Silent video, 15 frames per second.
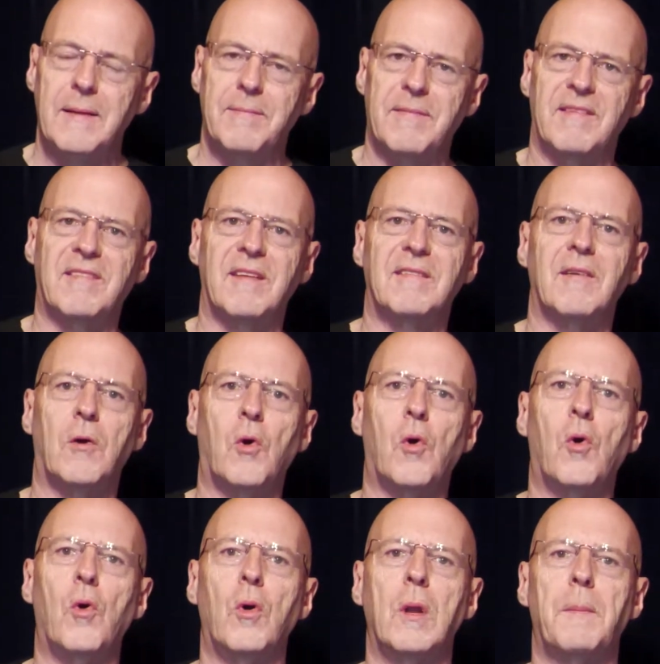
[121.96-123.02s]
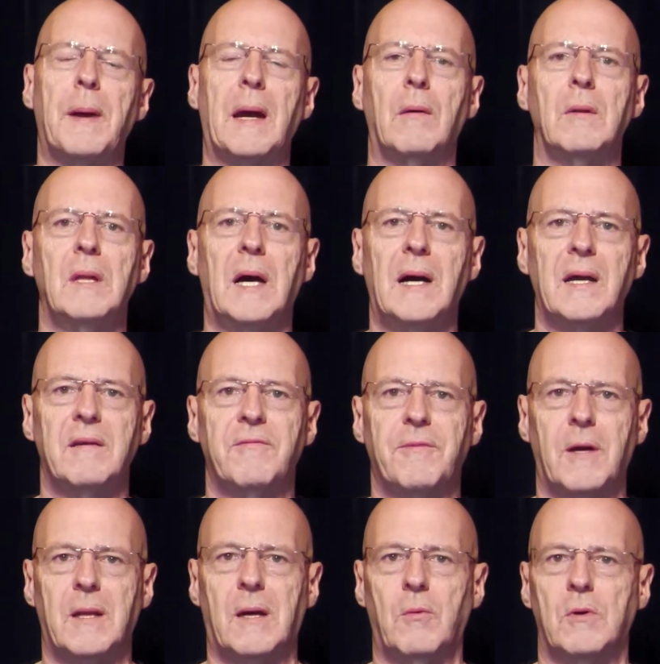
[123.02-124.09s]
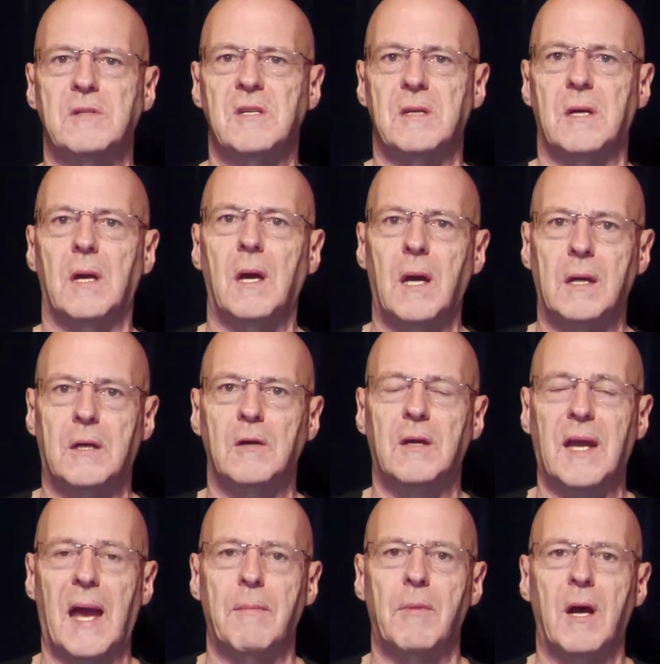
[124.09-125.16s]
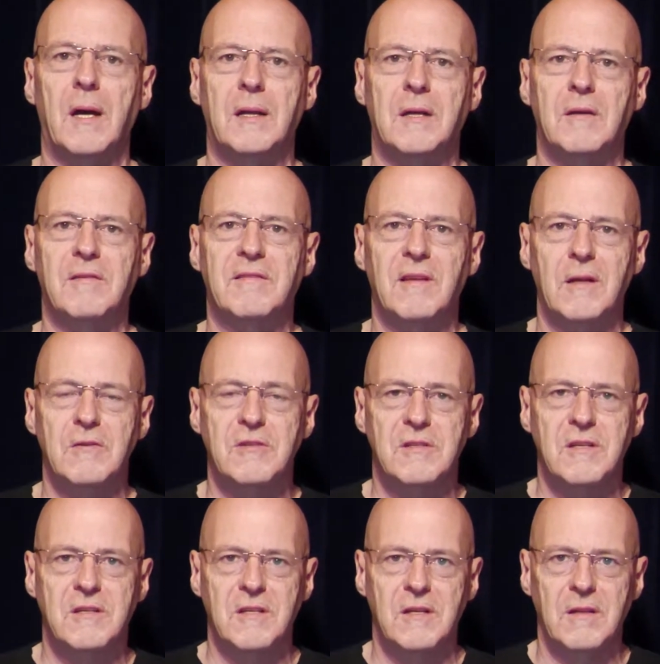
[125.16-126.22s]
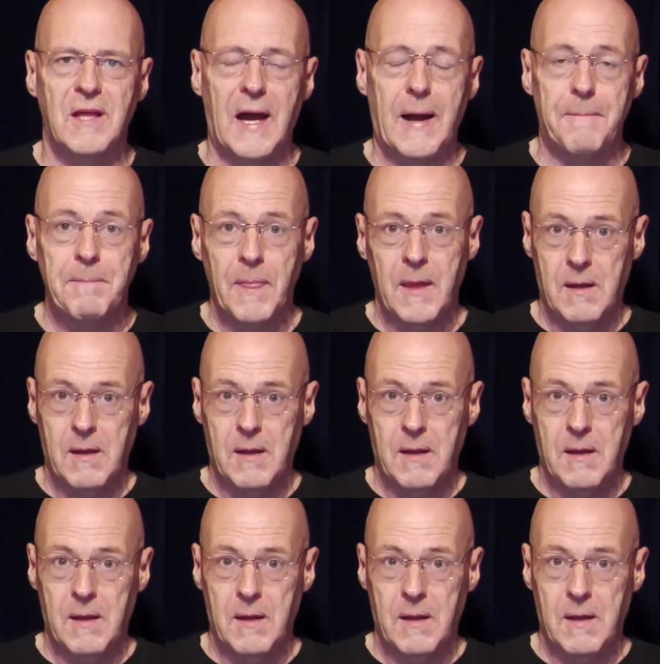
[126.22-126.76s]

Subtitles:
This is all about live, and I wanted a good camera and a good solution to do that.